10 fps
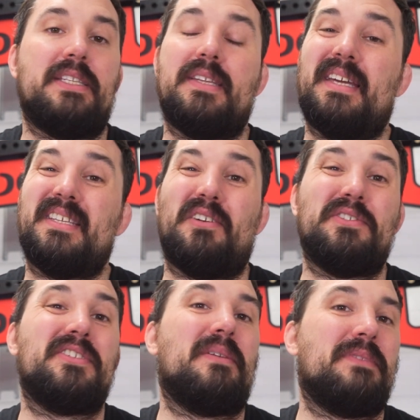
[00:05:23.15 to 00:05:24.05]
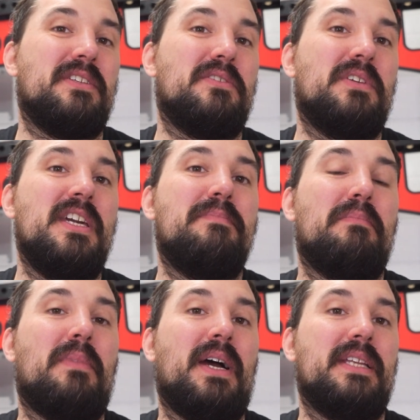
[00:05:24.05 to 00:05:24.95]
So that is also something to keep in
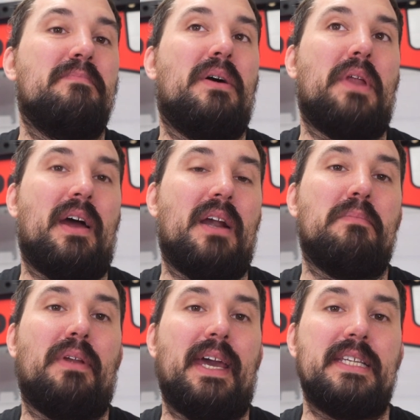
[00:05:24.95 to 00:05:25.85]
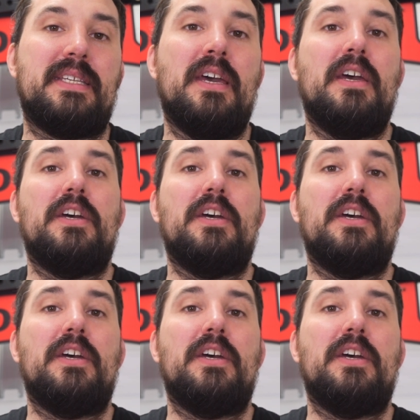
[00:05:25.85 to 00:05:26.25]
mind about iron plates.